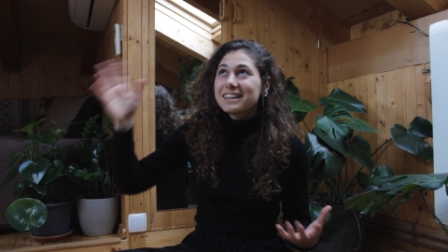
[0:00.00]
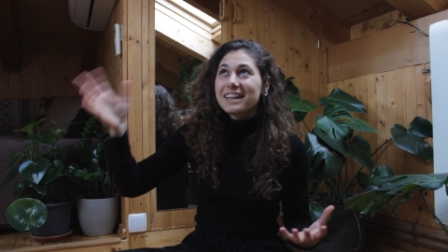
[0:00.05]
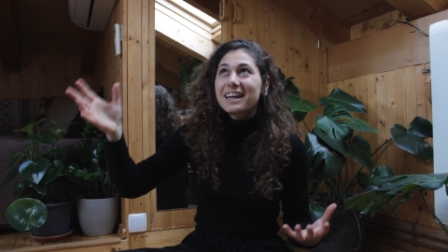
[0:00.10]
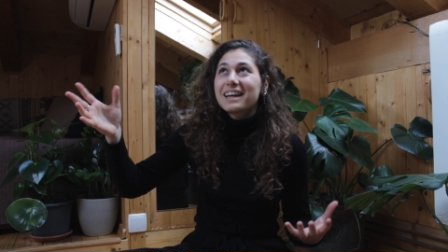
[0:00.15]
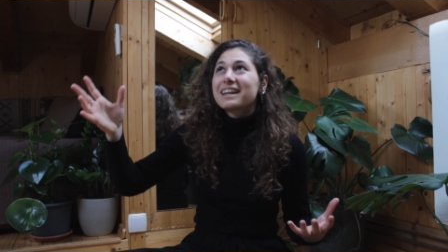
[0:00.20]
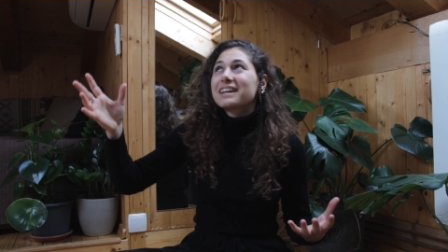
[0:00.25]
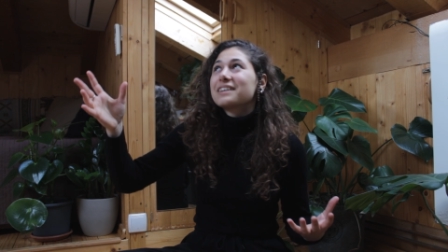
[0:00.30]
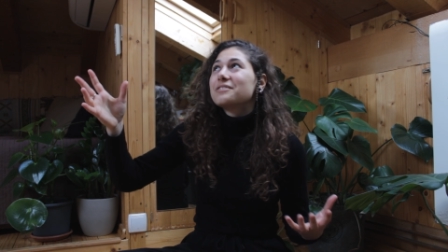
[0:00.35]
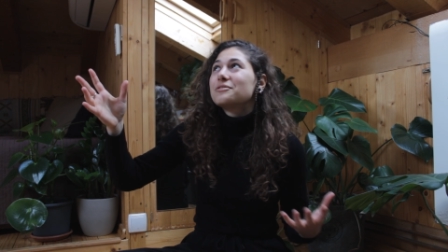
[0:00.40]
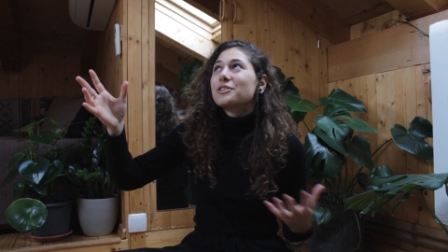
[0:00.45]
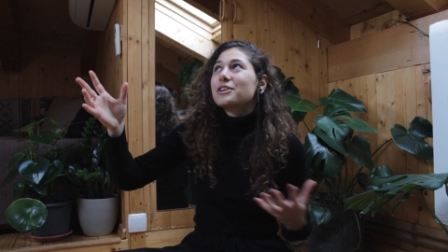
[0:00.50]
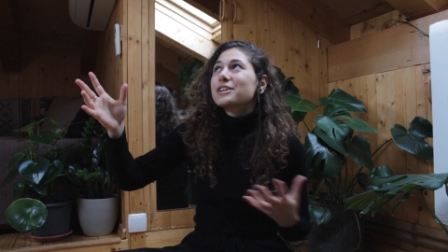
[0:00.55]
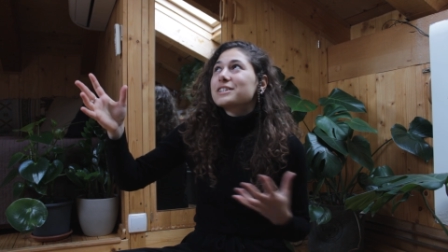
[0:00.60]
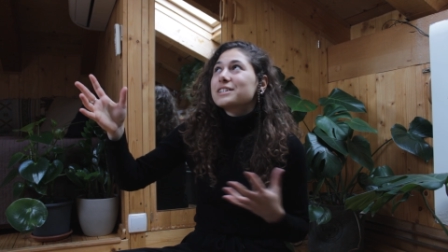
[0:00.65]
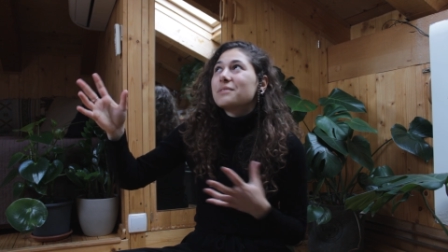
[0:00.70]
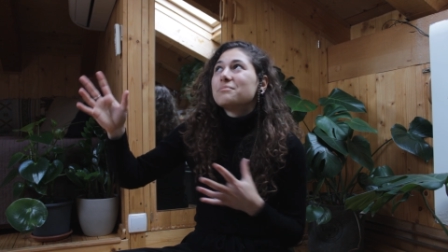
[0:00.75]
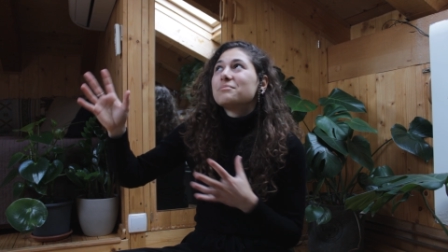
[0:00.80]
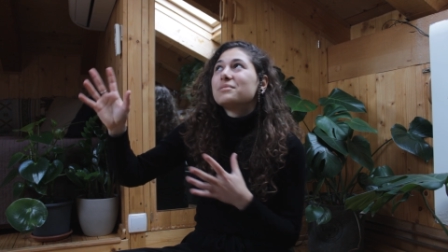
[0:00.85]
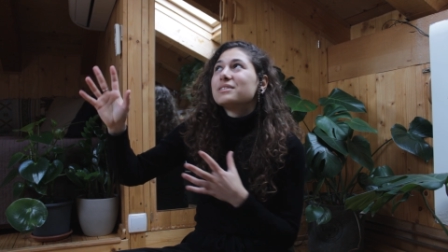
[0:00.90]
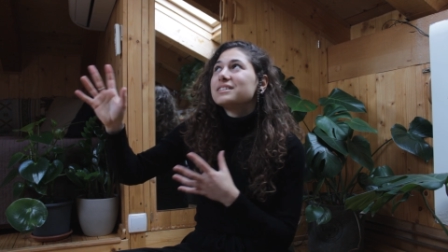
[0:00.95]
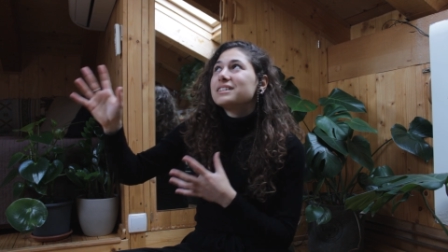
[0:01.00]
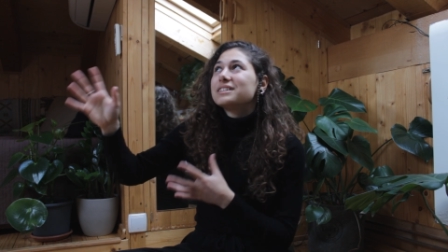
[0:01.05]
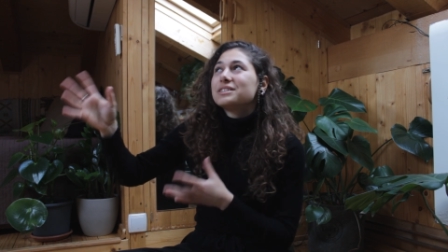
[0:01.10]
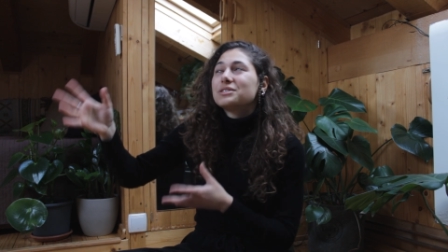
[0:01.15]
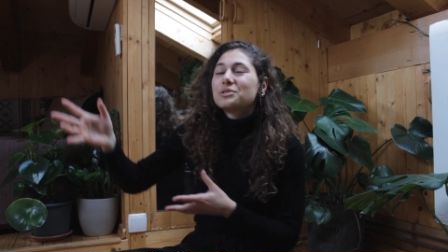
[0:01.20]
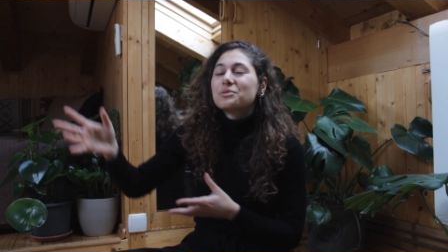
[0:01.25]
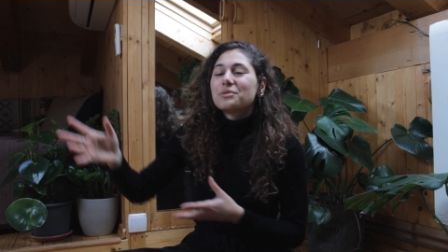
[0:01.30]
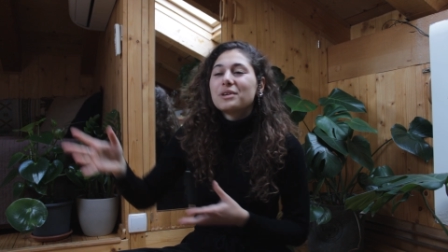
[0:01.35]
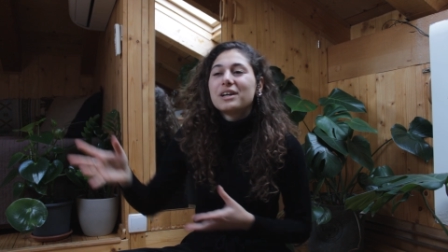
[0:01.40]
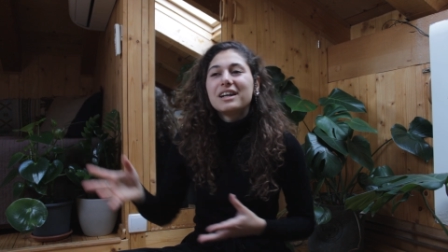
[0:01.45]
thank, for example, the
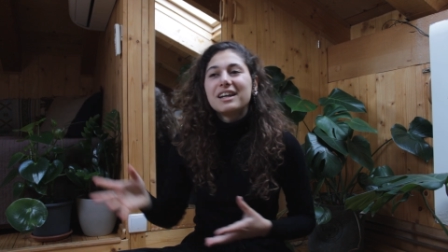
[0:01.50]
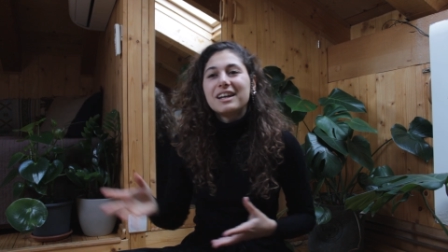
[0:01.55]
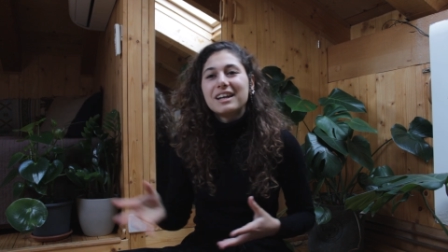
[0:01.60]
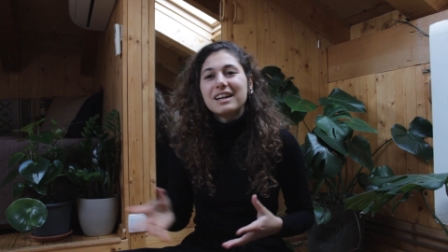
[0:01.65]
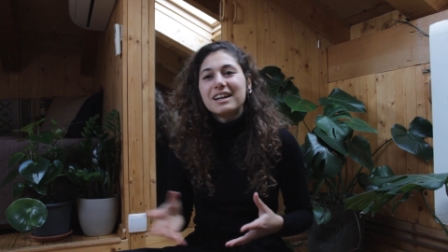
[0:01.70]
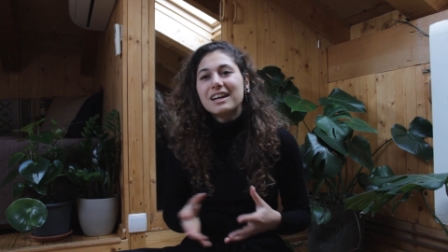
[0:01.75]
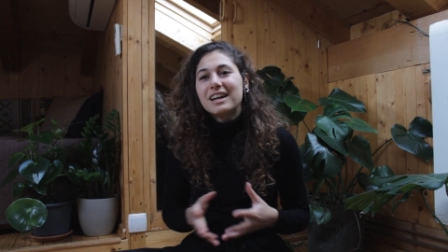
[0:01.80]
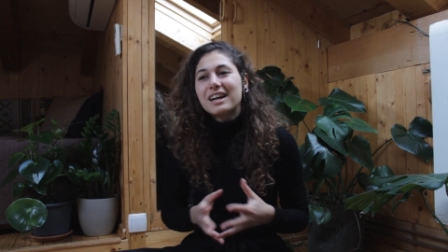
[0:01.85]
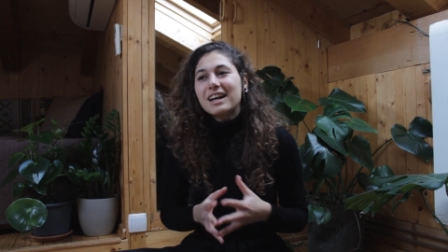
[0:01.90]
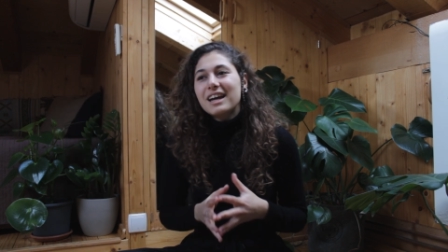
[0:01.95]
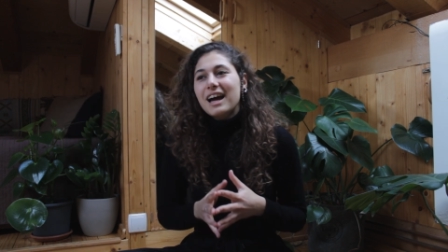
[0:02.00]
tree.